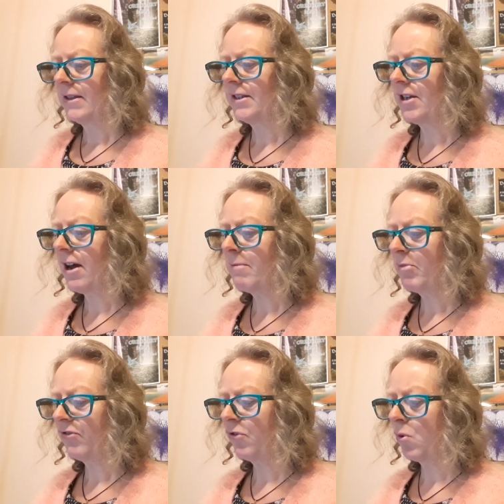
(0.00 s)
The time
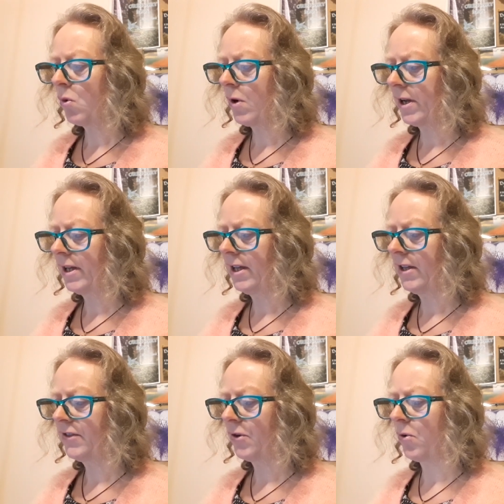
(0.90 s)
before,
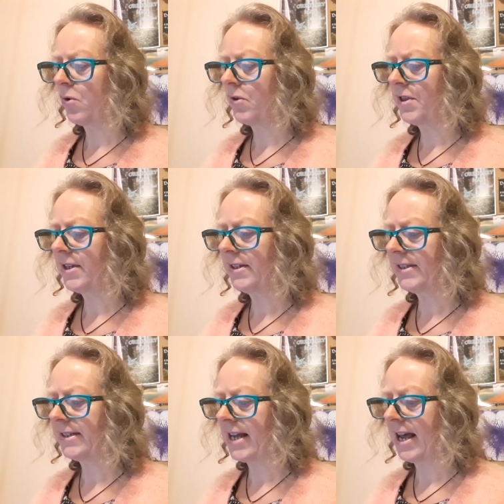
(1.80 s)
the author
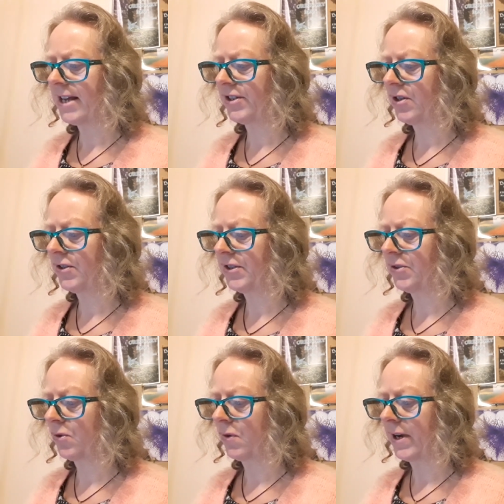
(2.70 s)
starts her
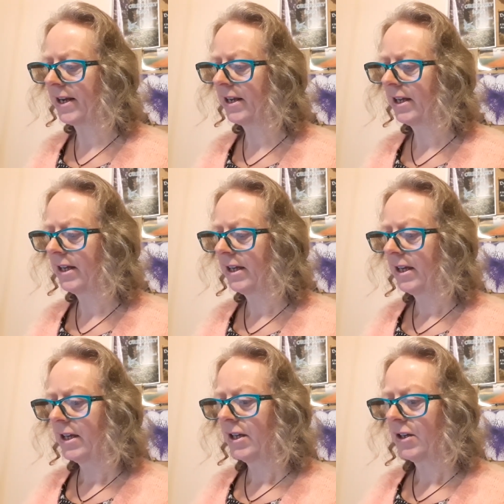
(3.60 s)
story.
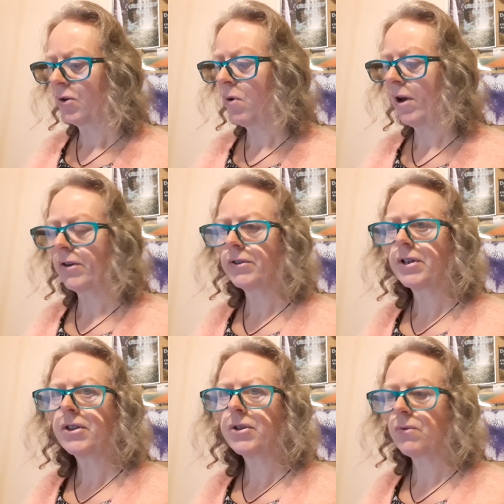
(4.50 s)
Quote,
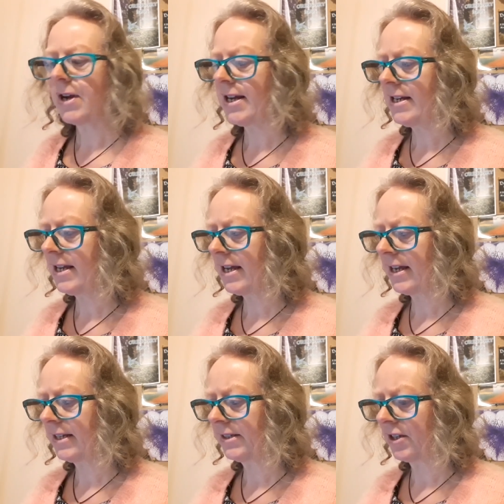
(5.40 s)
three
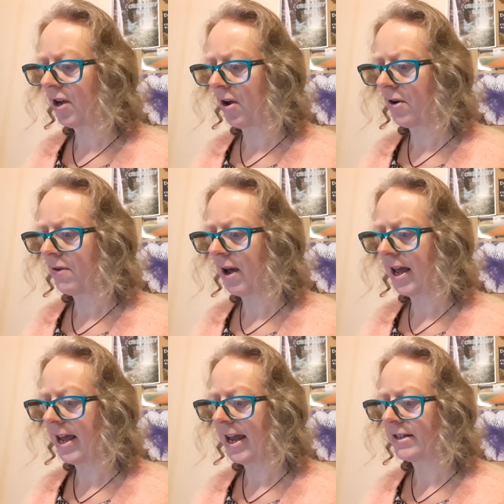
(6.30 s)
years ago
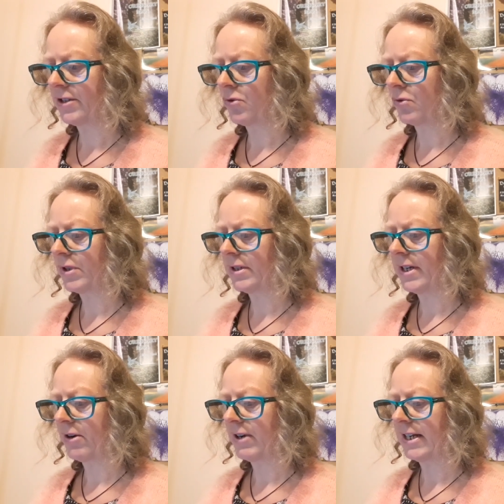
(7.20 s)
I had an
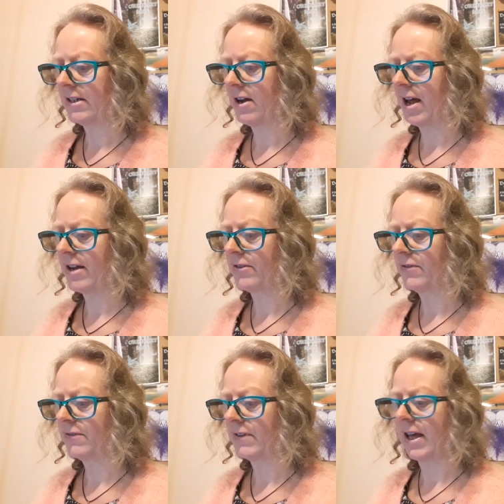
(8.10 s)
ordinary life,
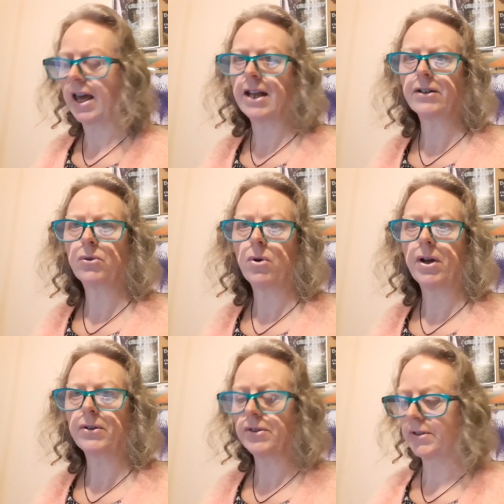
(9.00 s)

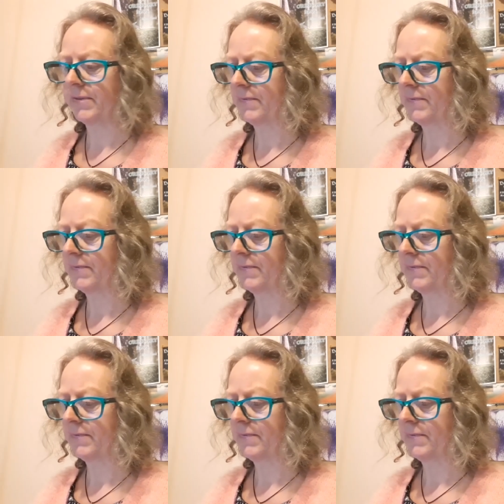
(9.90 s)
unquote.